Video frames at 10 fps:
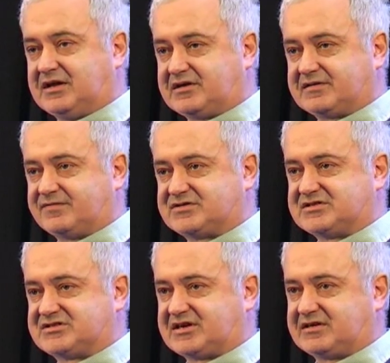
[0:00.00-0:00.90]

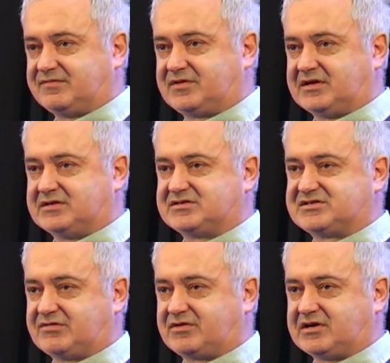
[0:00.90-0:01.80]
lives saved in
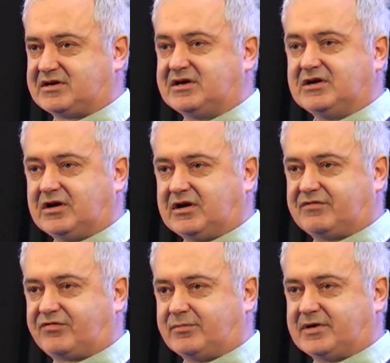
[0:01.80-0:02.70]
Syria
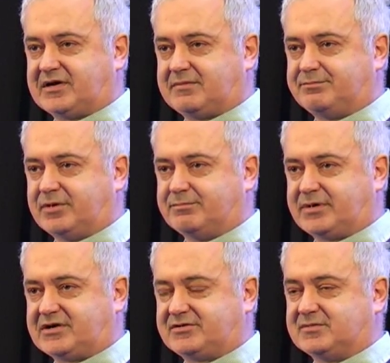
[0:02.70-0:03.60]
from a
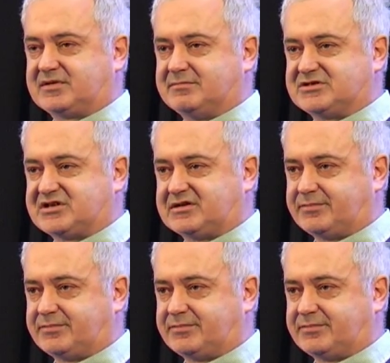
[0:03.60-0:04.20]
bombardment, a missile